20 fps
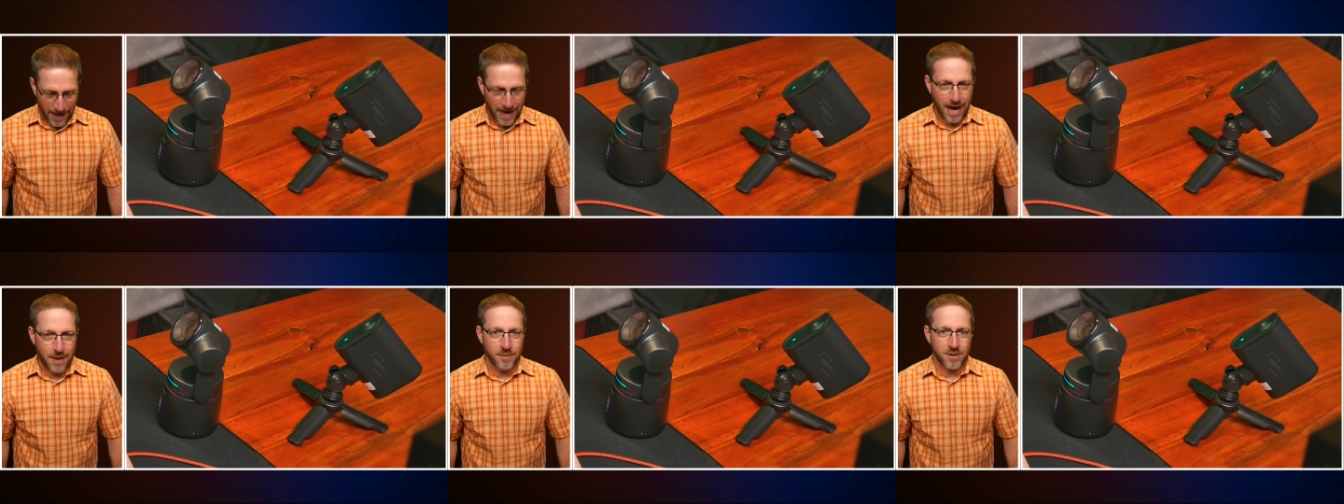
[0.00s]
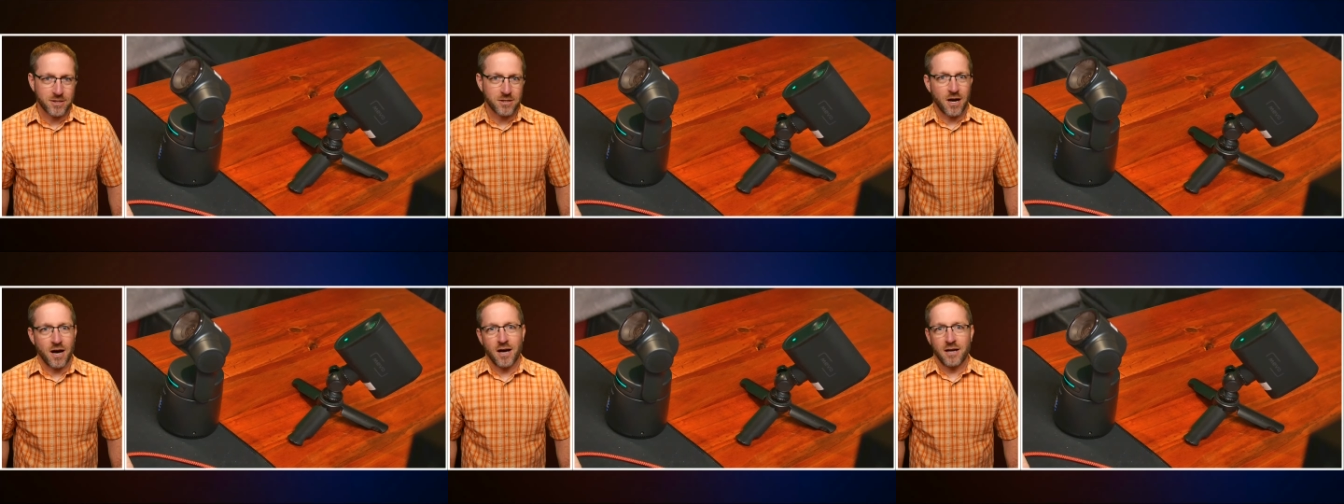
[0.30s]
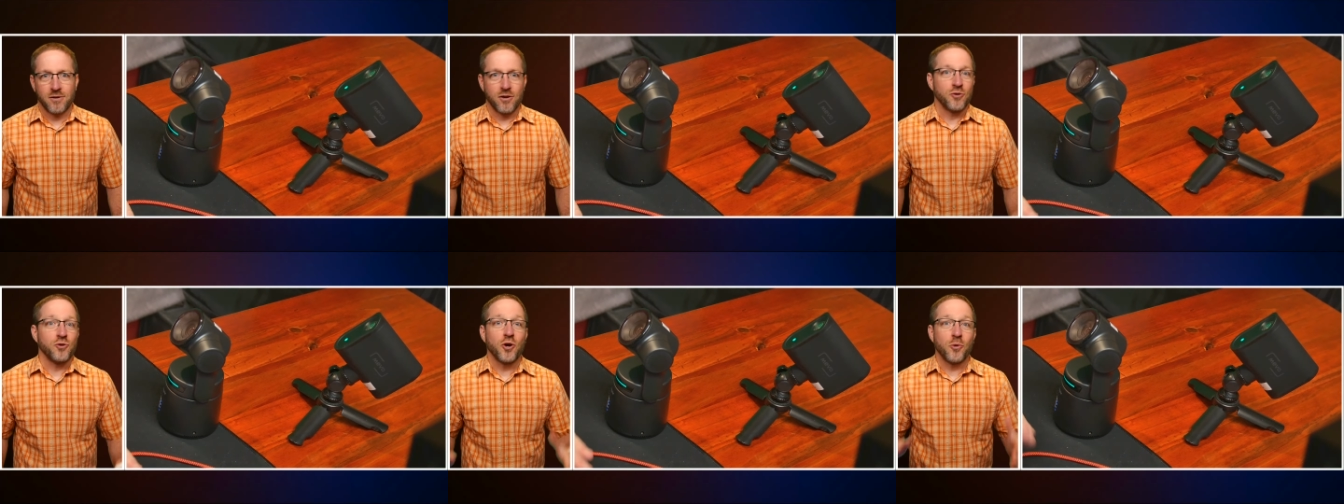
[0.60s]

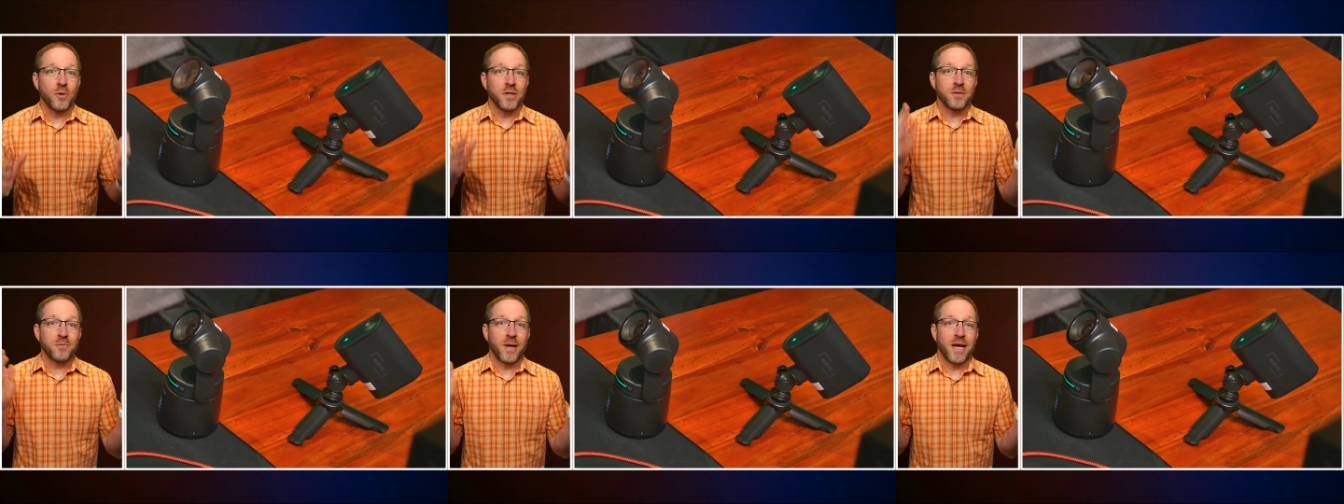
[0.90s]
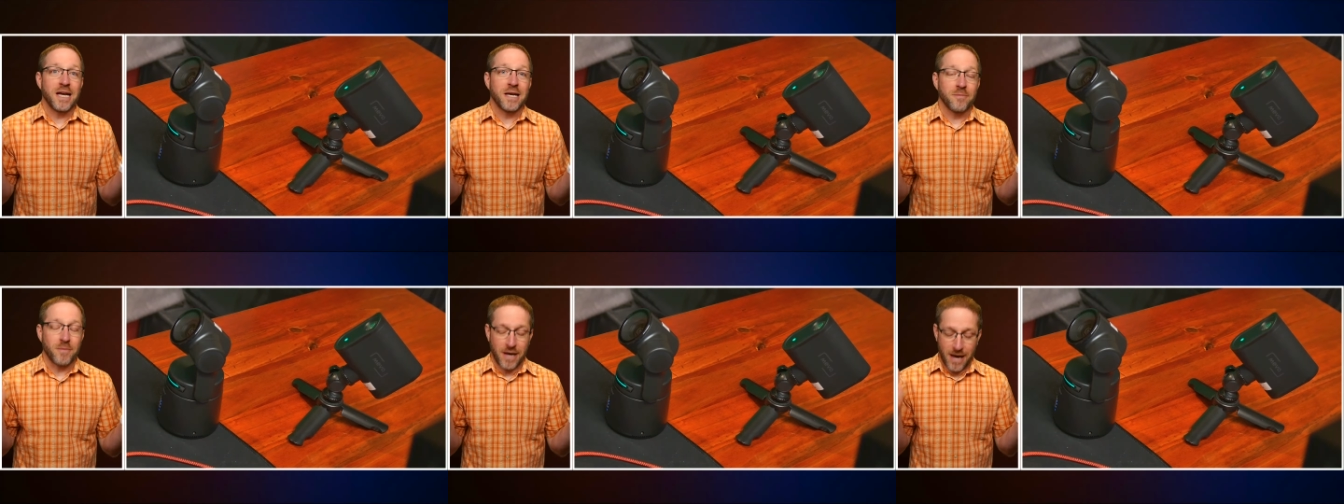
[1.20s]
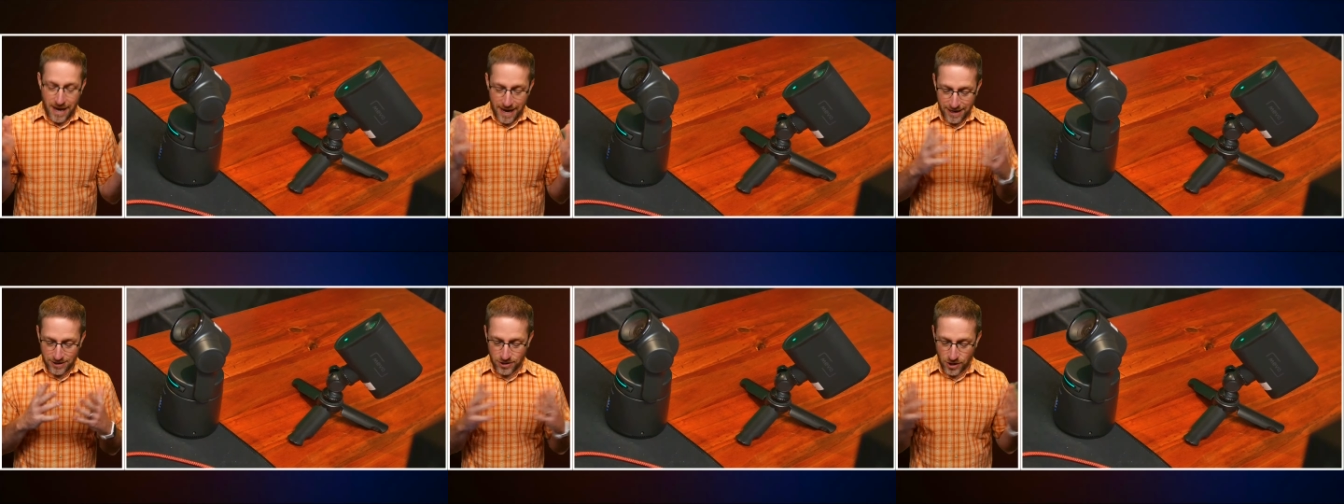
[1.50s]
Amazon, uh, nobody's paying
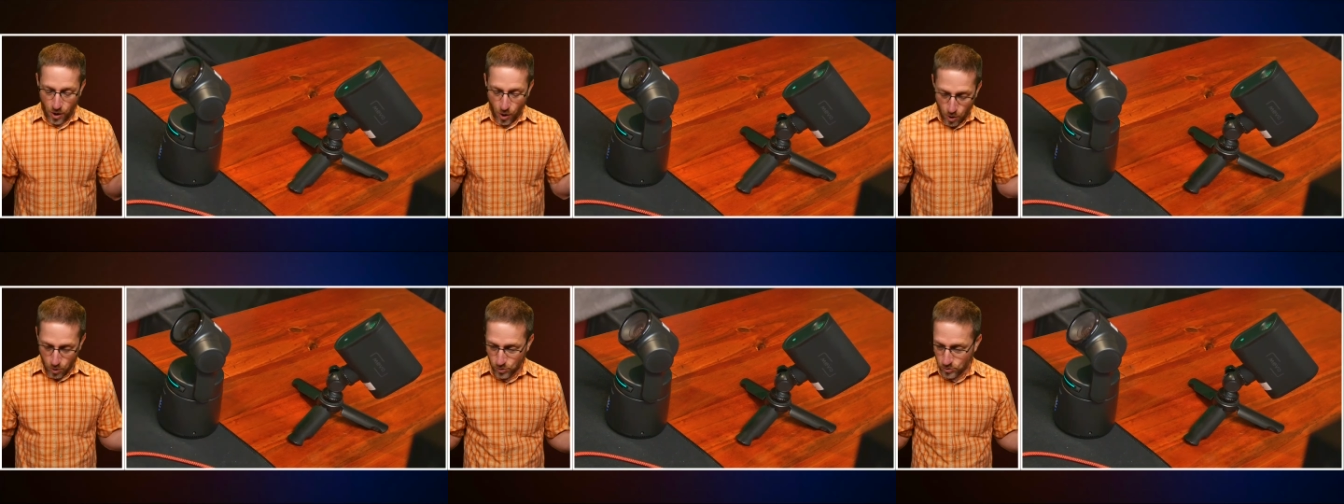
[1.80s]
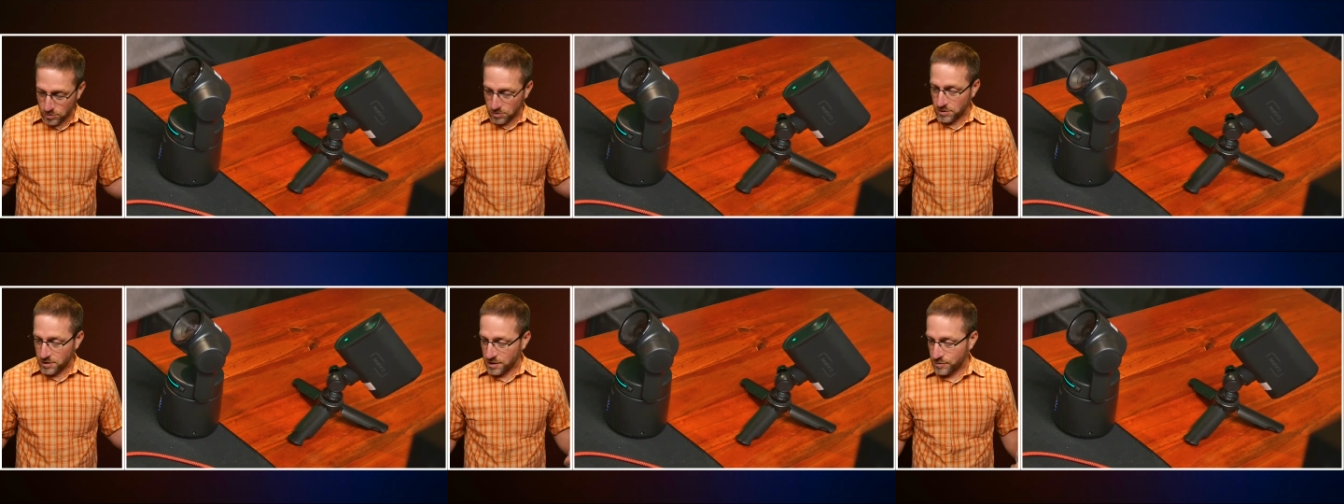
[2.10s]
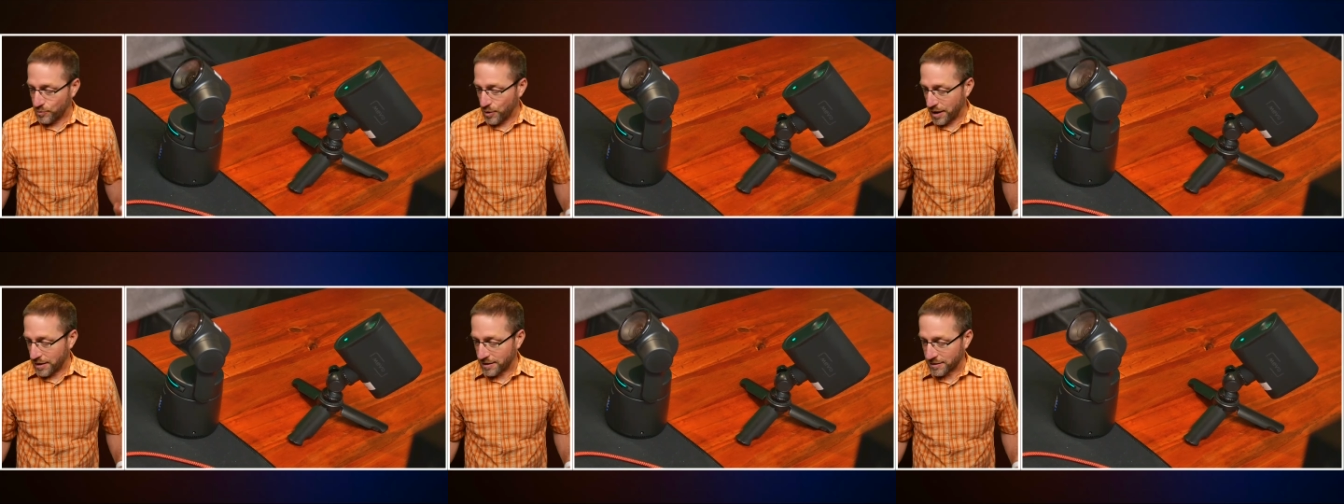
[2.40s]
me. I actually own
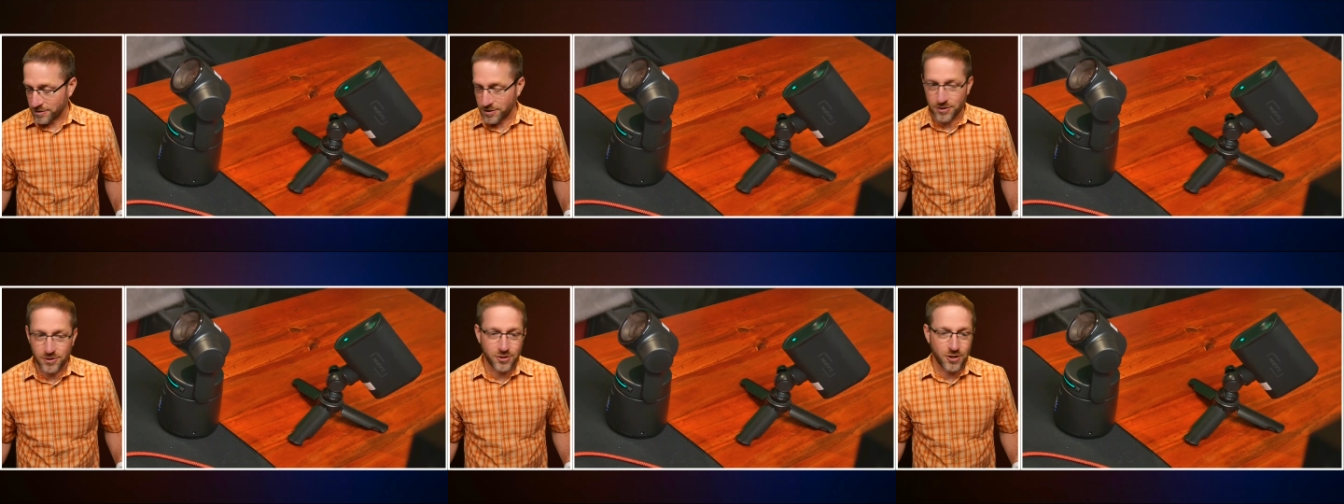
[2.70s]
these products.